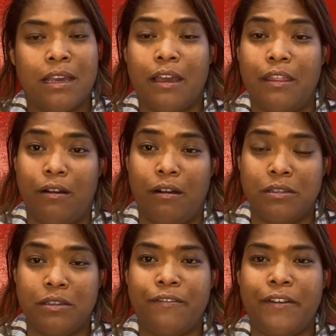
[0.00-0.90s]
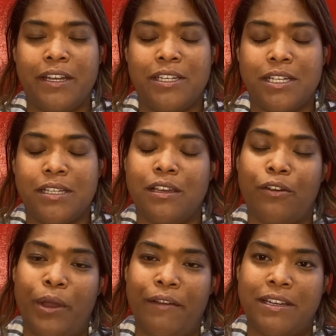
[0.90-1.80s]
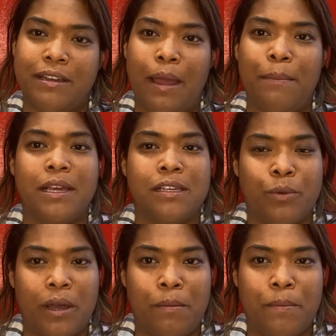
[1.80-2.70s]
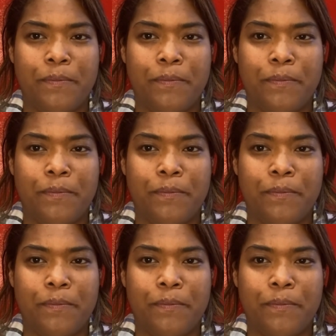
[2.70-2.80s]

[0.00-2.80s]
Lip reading: And there are also advantages of waiving time as well.